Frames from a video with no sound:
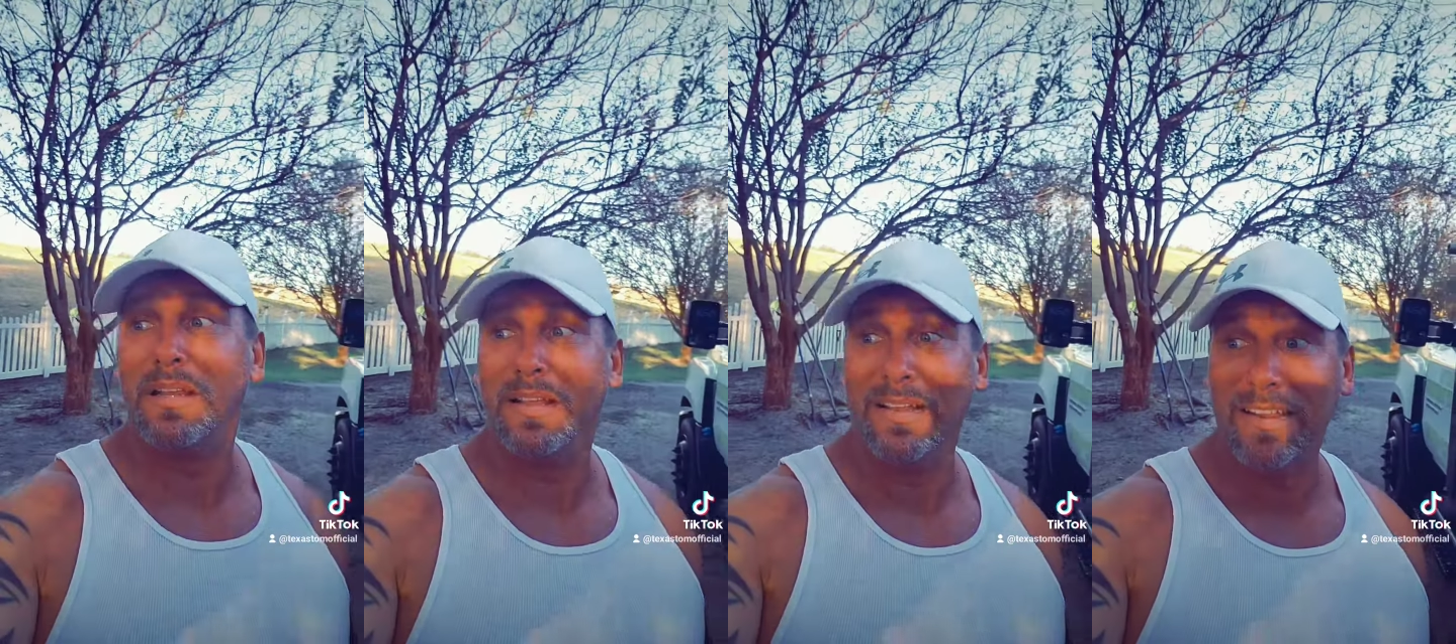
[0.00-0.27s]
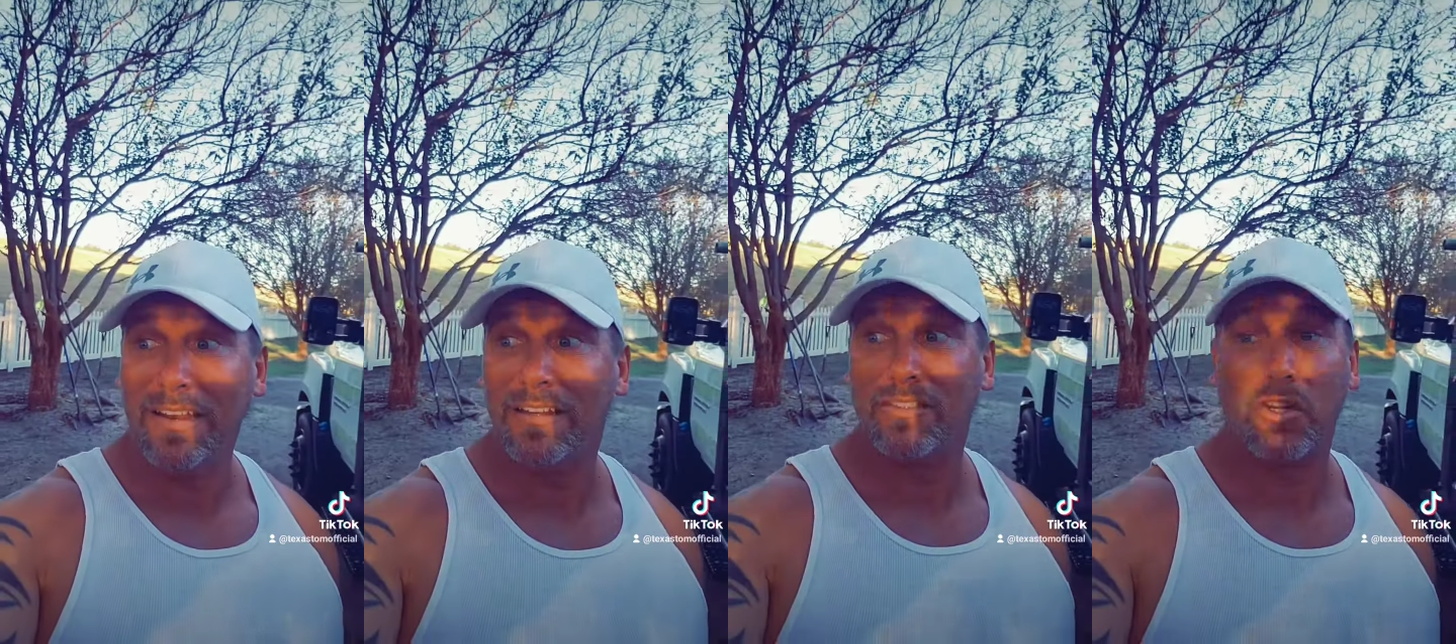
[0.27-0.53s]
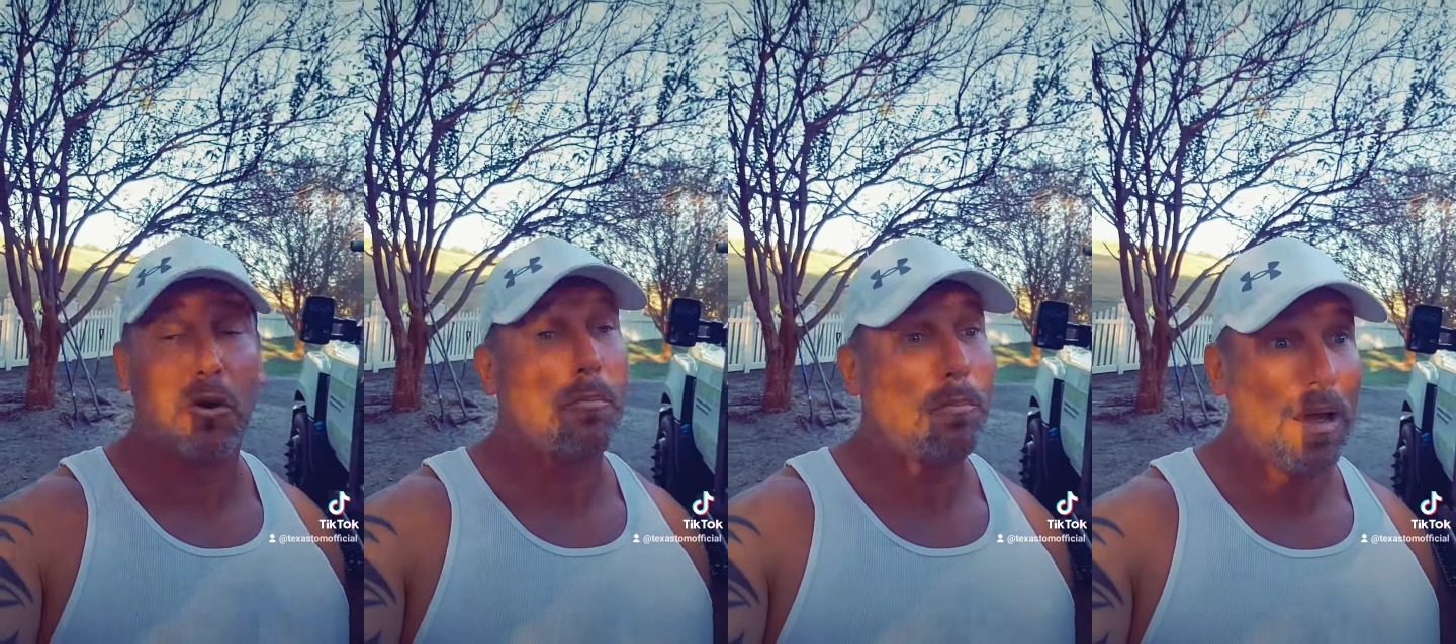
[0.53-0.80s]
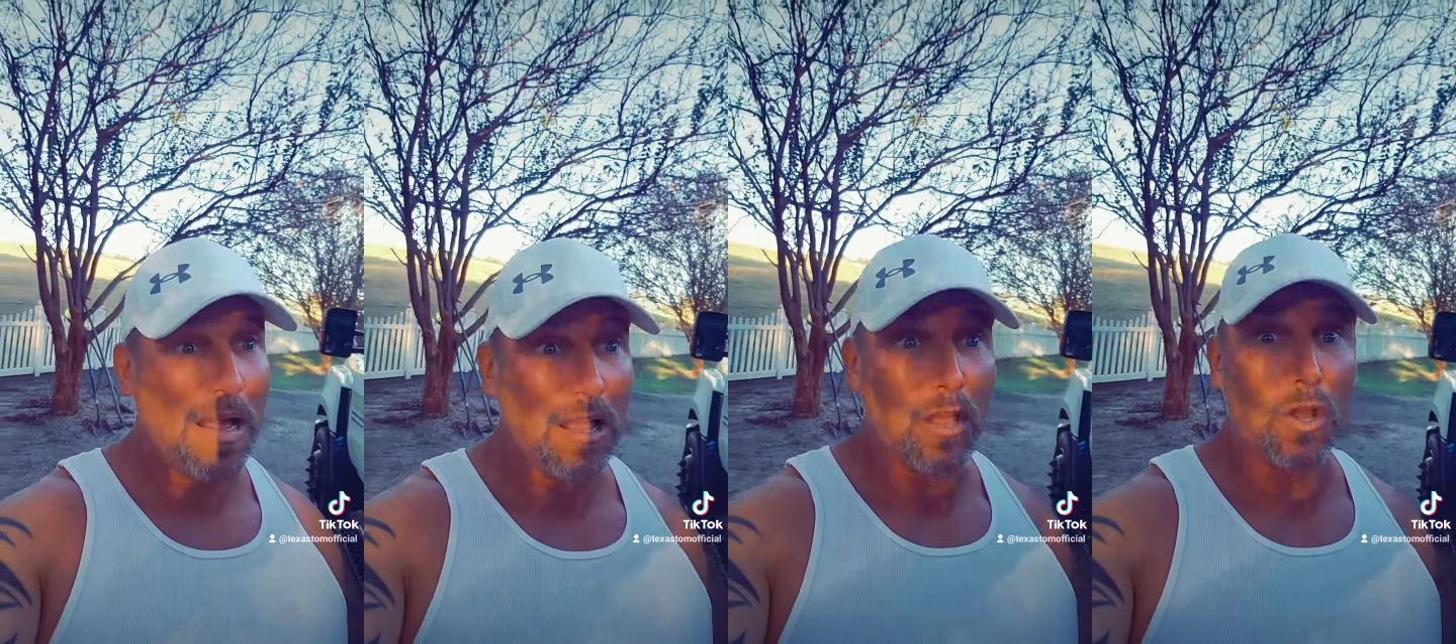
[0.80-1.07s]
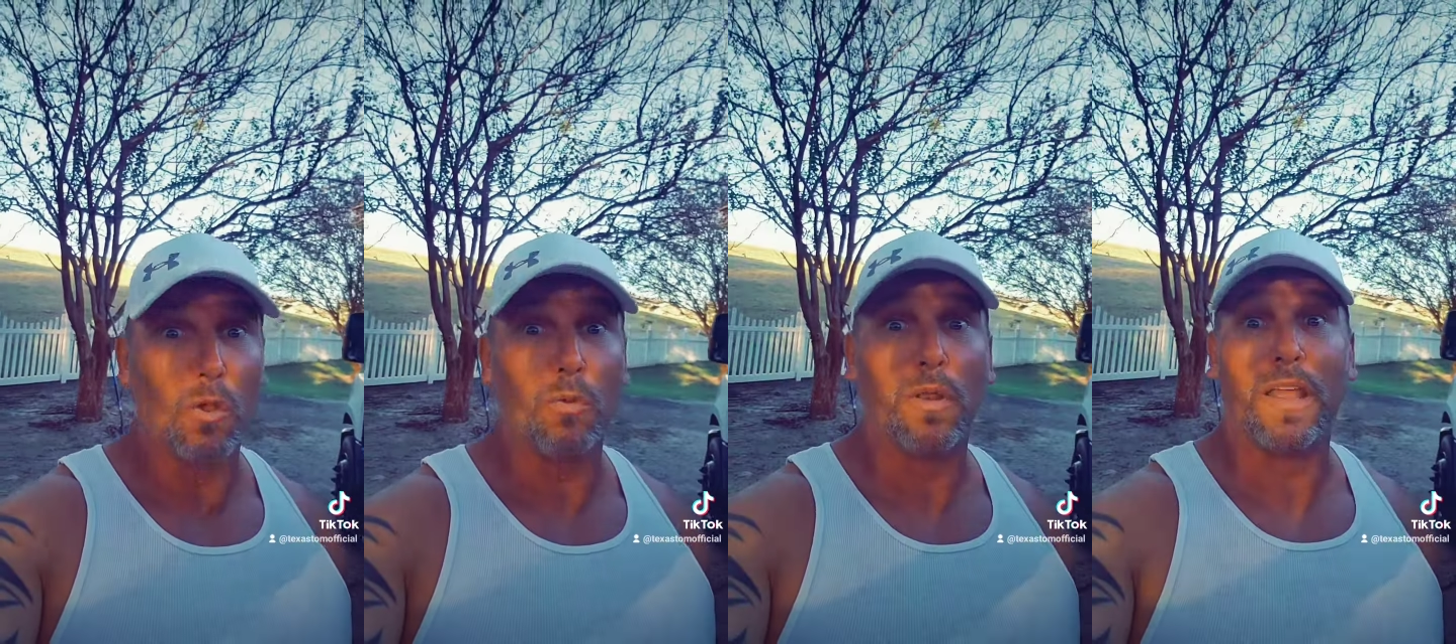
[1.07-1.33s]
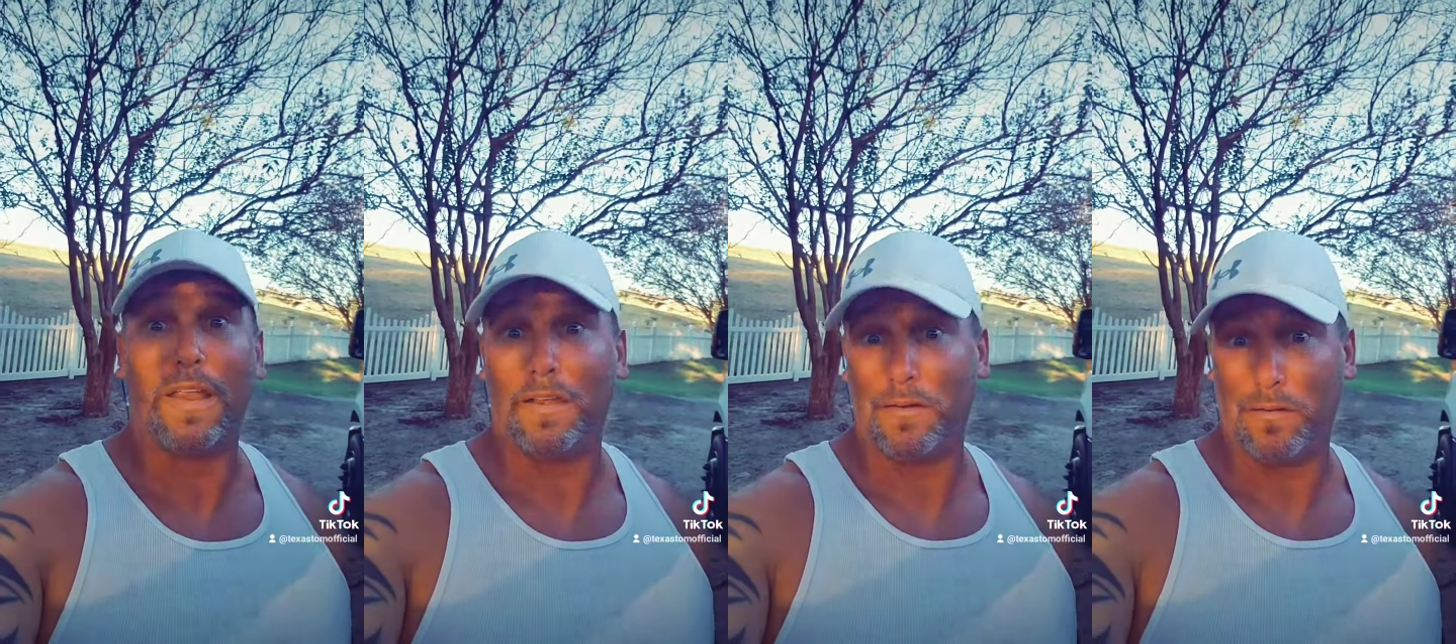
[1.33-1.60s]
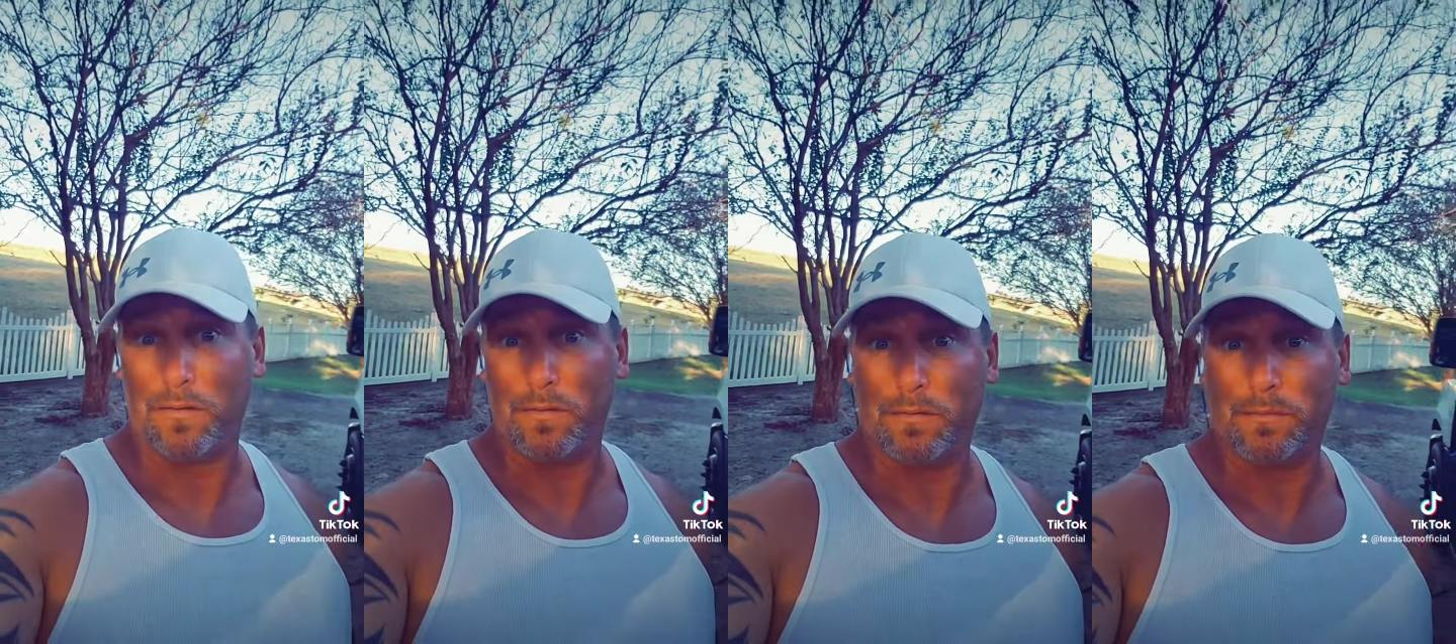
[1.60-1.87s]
lit is your butthole later.